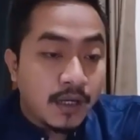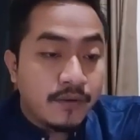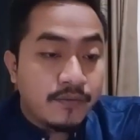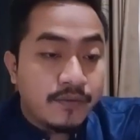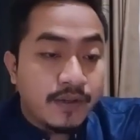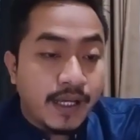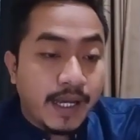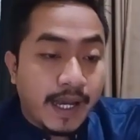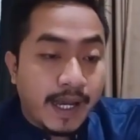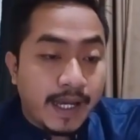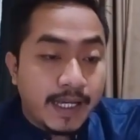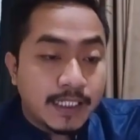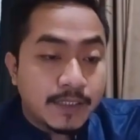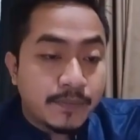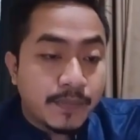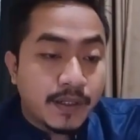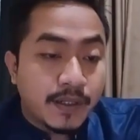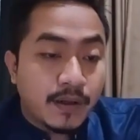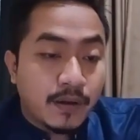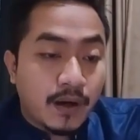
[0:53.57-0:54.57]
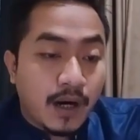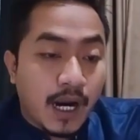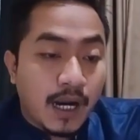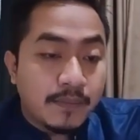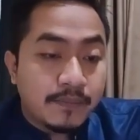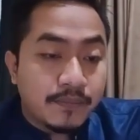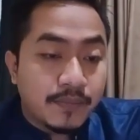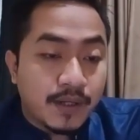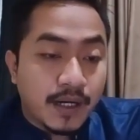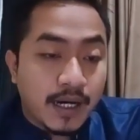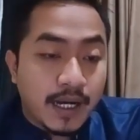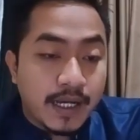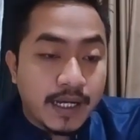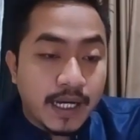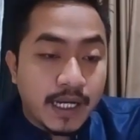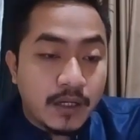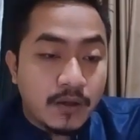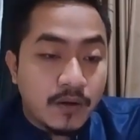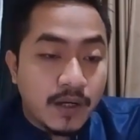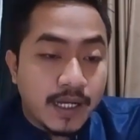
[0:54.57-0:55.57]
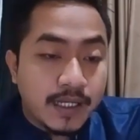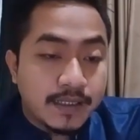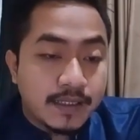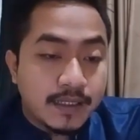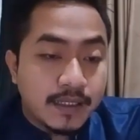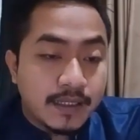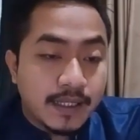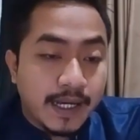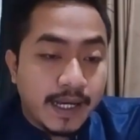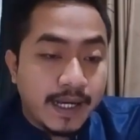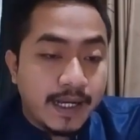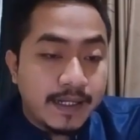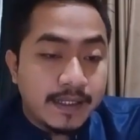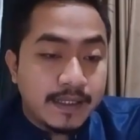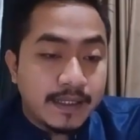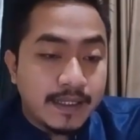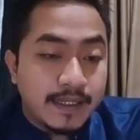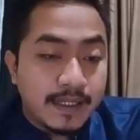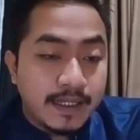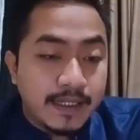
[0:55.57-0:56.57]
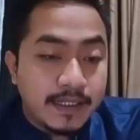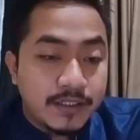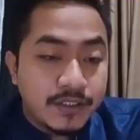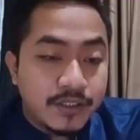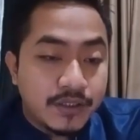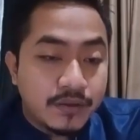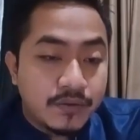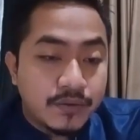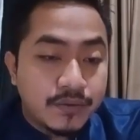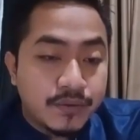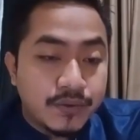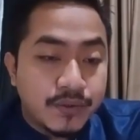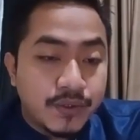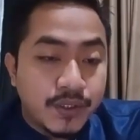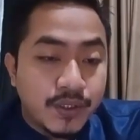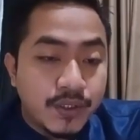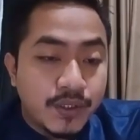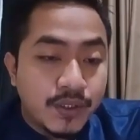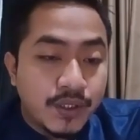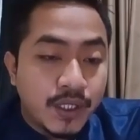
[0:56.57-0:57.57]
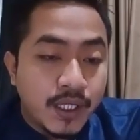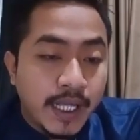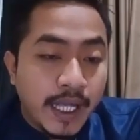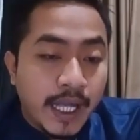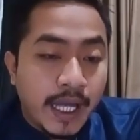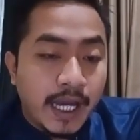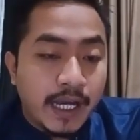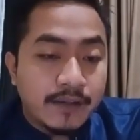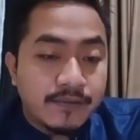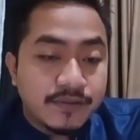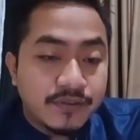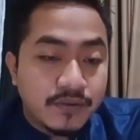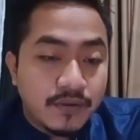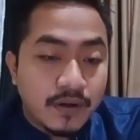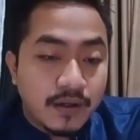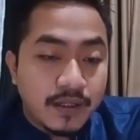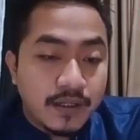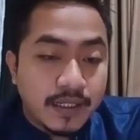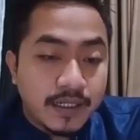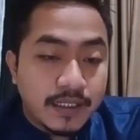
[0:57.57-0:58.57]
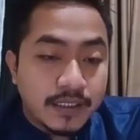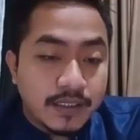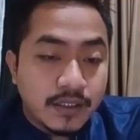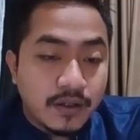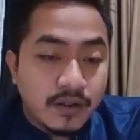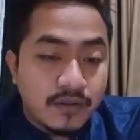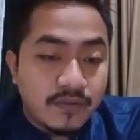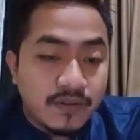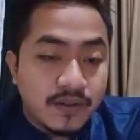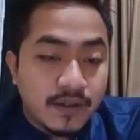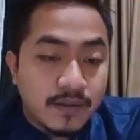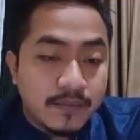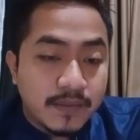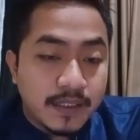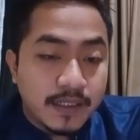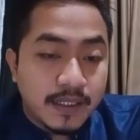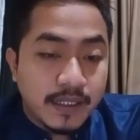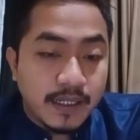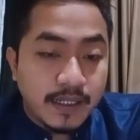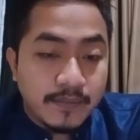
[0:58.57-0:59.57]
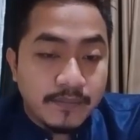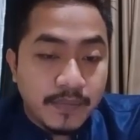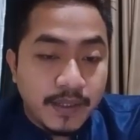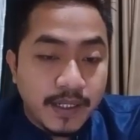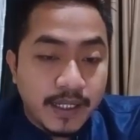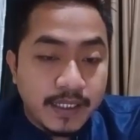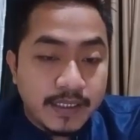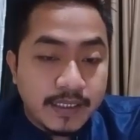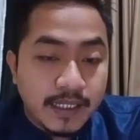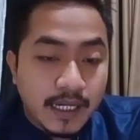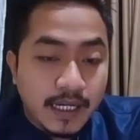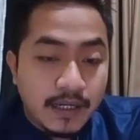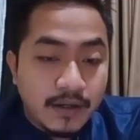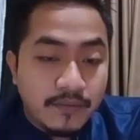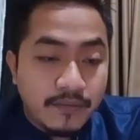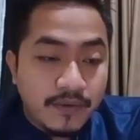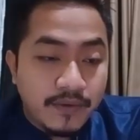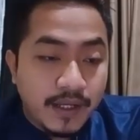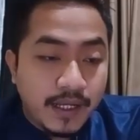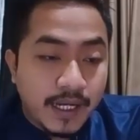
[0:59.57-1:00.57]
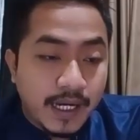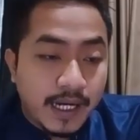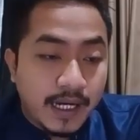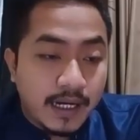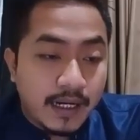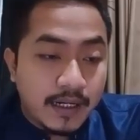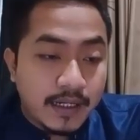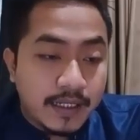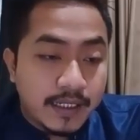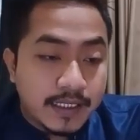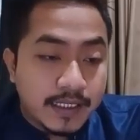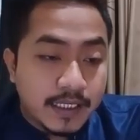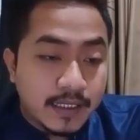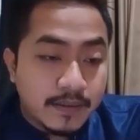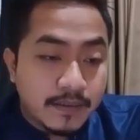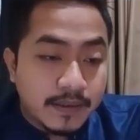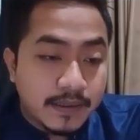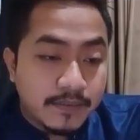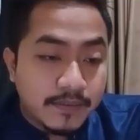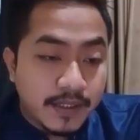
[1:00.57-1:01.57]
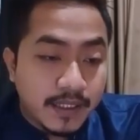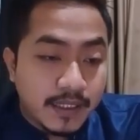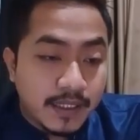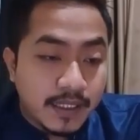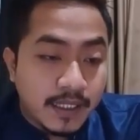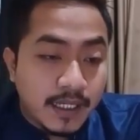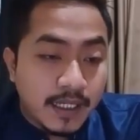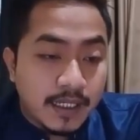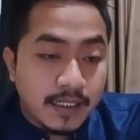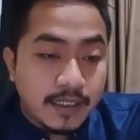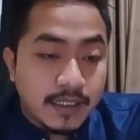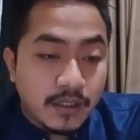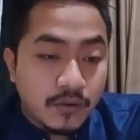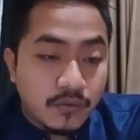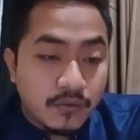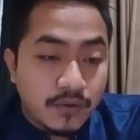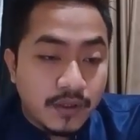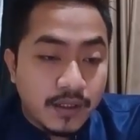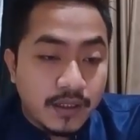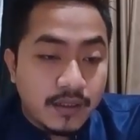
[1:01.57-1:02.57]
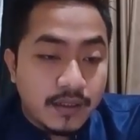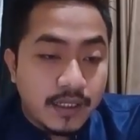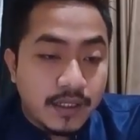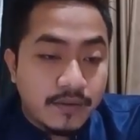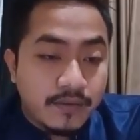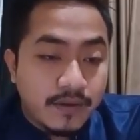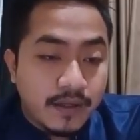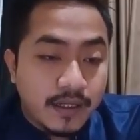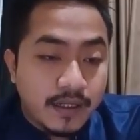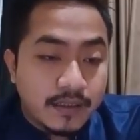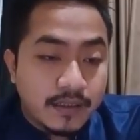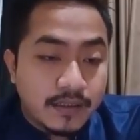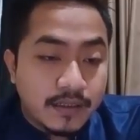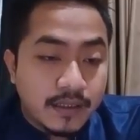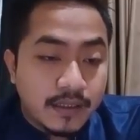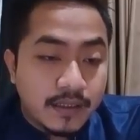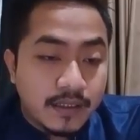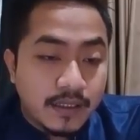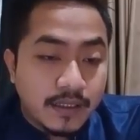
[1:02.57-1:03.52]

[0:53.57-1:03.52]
We expect APRA regulated entities to have strong risk governance in place, and we are disagreeing with the current definition